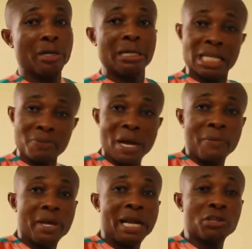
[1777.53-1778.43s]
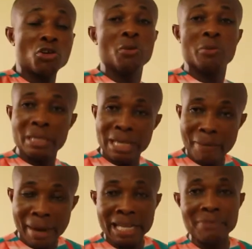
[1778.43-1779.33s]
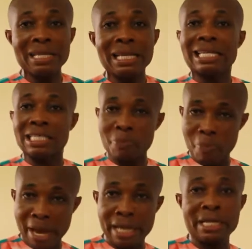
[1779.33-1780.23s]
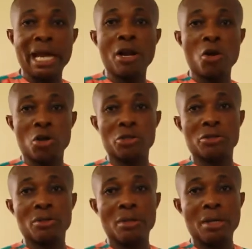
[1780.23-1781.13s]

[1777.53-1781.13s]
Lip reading: Despite being at home, the management has spent a lot,